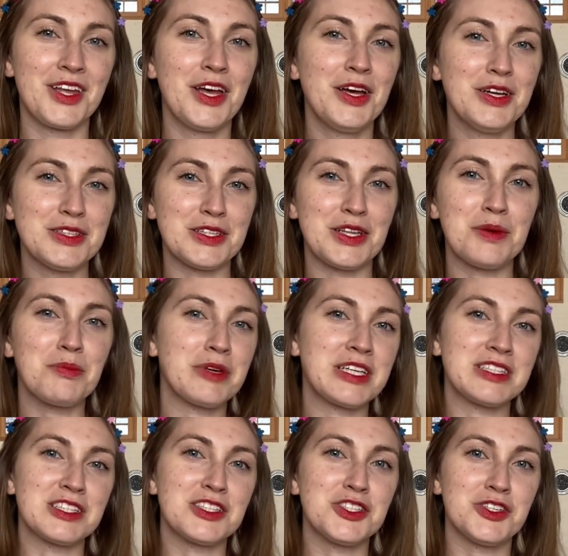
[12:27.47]
So that
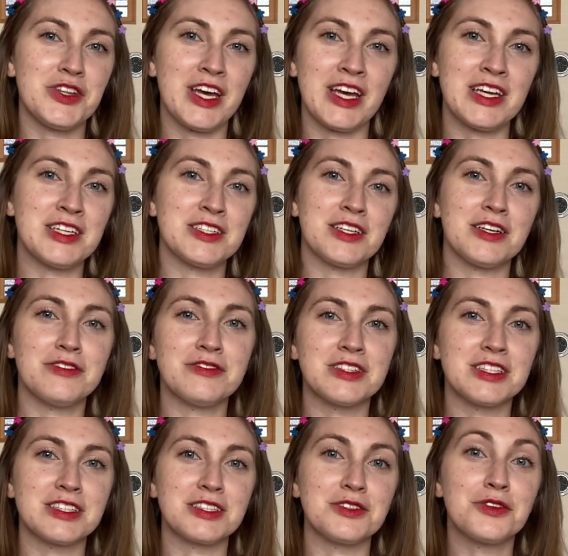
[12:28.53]
brings us to the end of
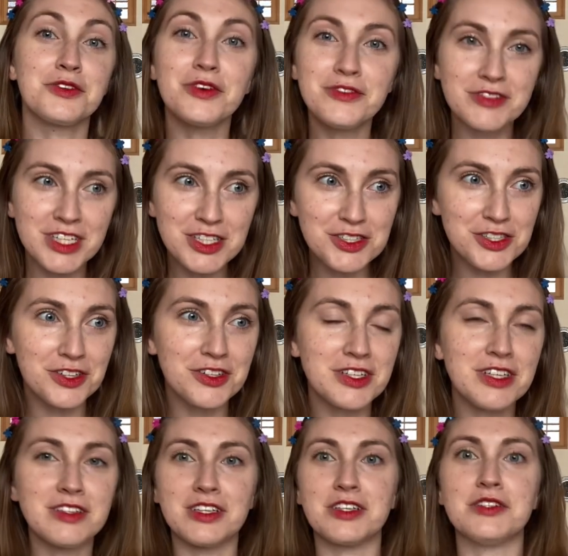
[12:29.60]
this little thrifting
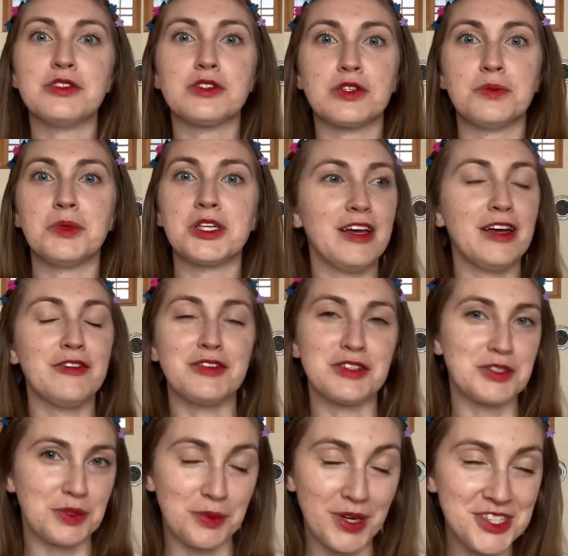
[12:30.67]
journey. Thank you so much if you're
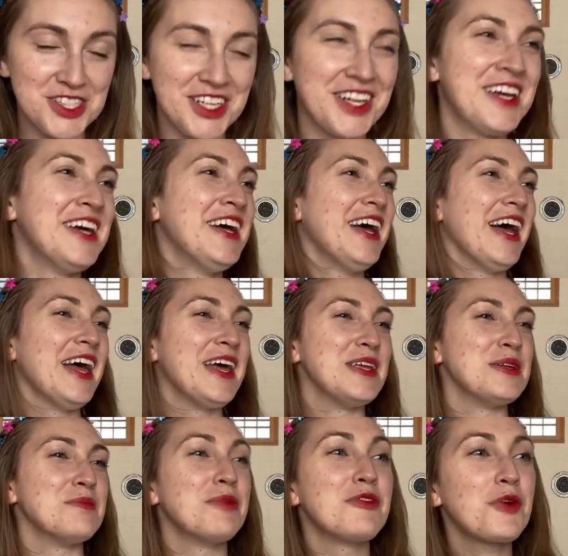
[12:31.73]
still watching.
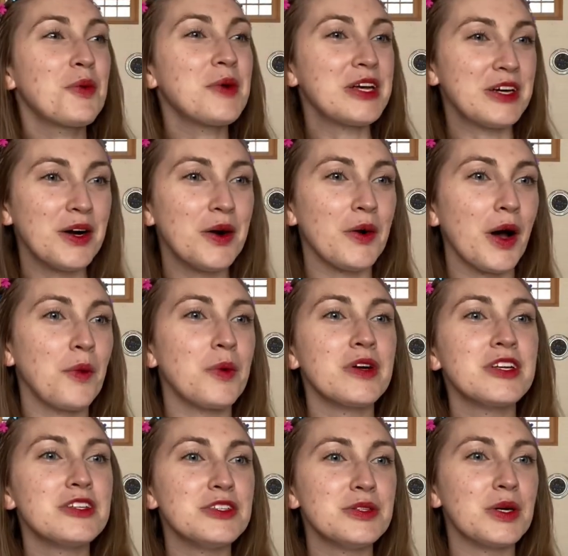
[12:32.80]
And before we go, I
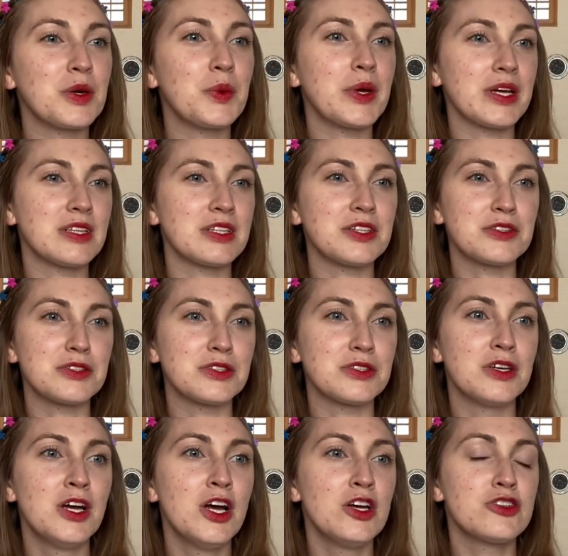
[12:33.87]
want to do a quick
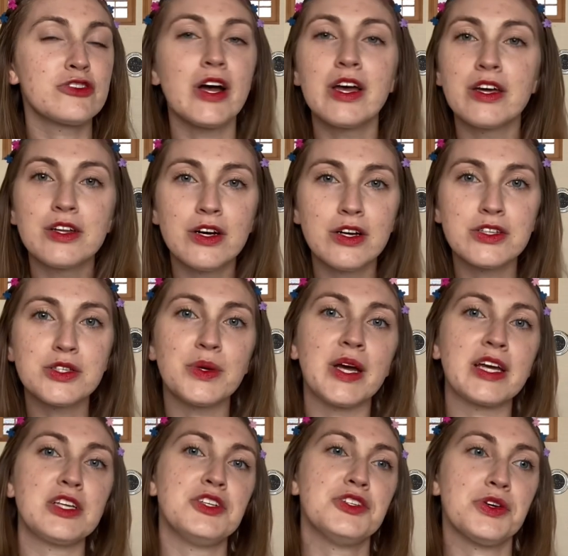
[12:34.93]
little try-on haul so
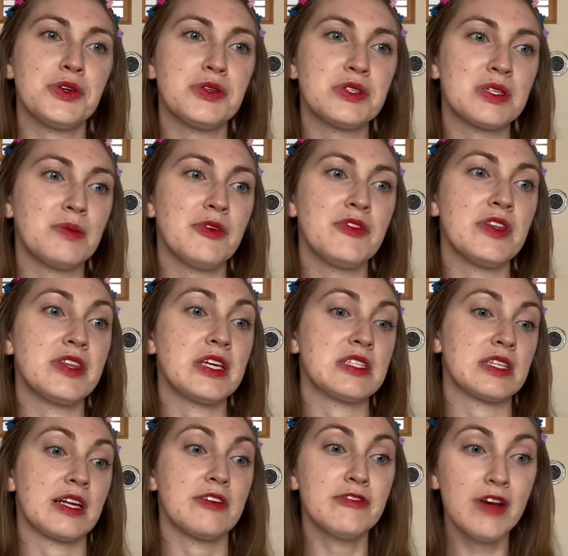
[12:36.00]
I can show you some of the
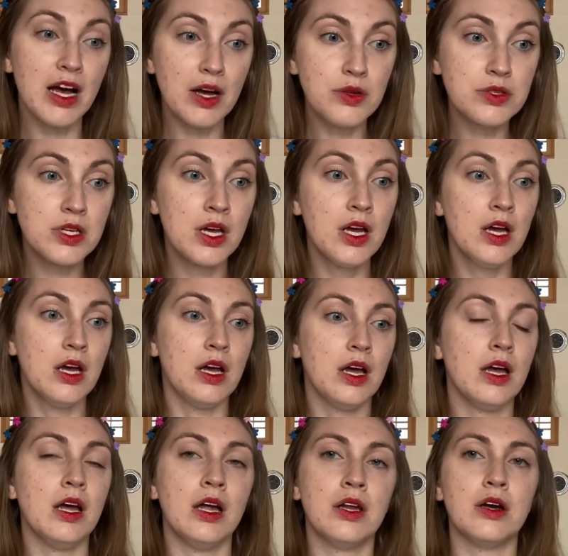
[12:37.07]
things that I found,
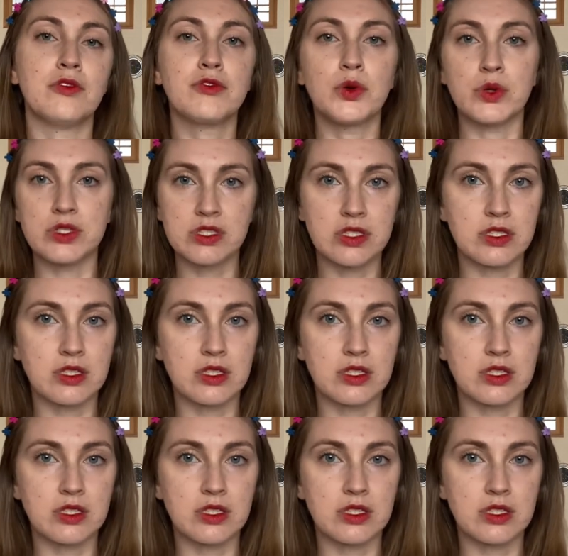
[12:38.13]
and of course,